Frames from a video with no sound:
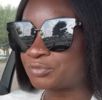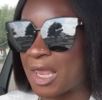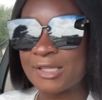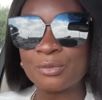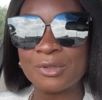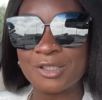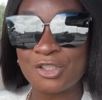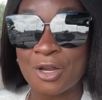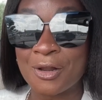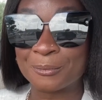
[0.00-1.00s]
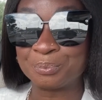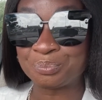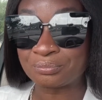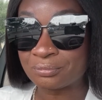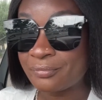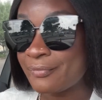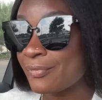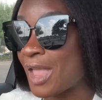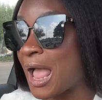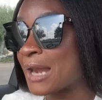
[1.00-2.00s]
I just want to let y'all know.
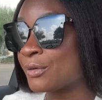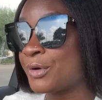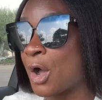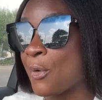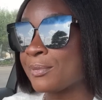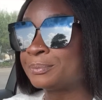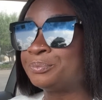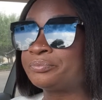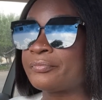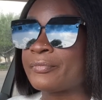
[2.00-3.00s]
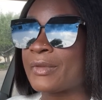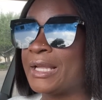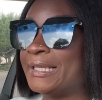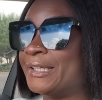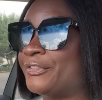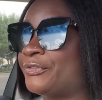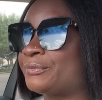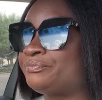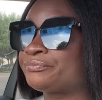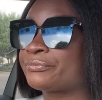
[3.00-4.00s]
I don't know if,
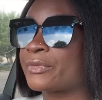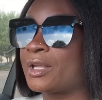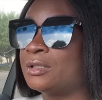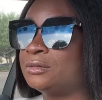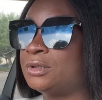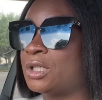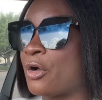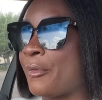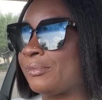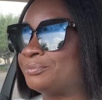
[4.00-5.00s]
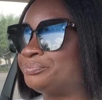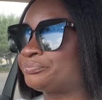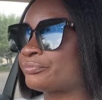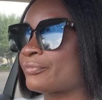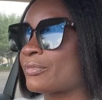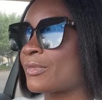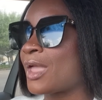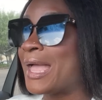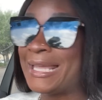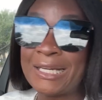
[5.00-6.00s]
you know...
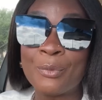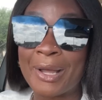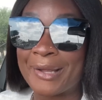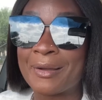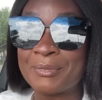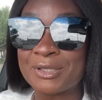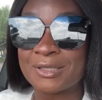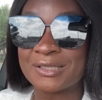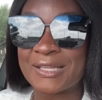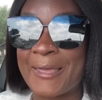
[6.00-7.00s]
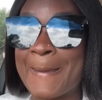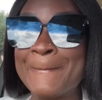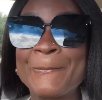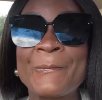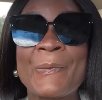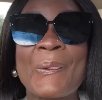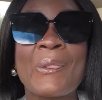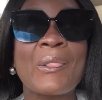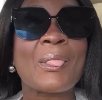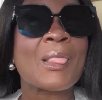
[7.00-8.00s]
Anyway, I'm just going to say it.
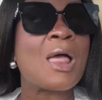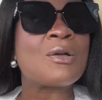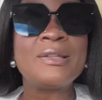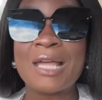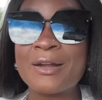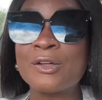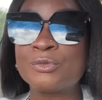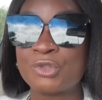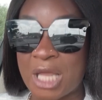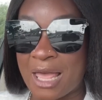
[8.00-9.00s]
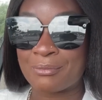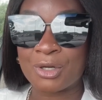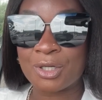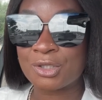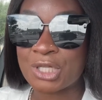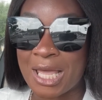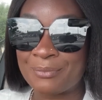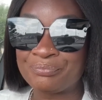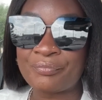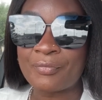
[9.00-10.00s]
Okay, y'all know Jai, my girl
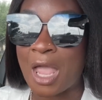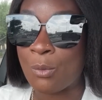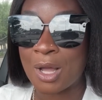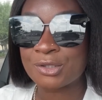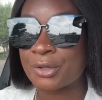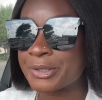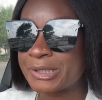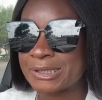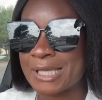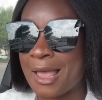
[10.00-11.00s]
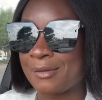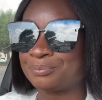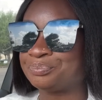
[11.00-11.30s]
Jai. I watch her on TikTok.